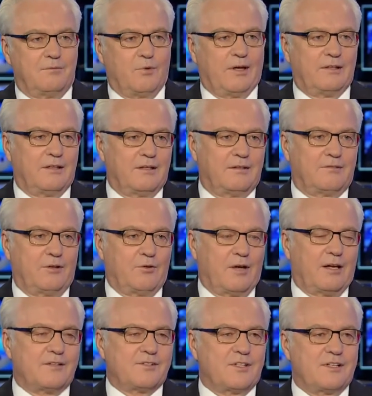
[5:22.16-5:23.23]
when the
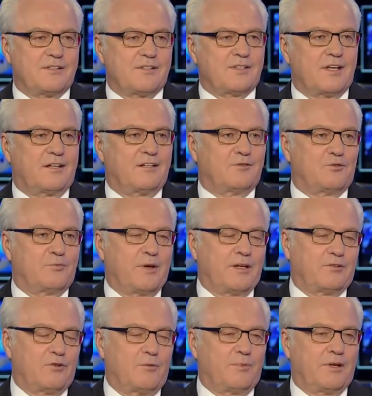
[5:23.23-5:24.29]
United States decided to
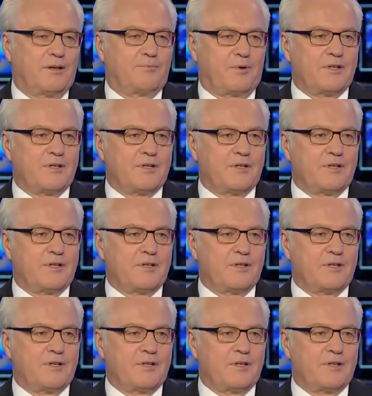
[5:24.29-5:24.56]
make toppling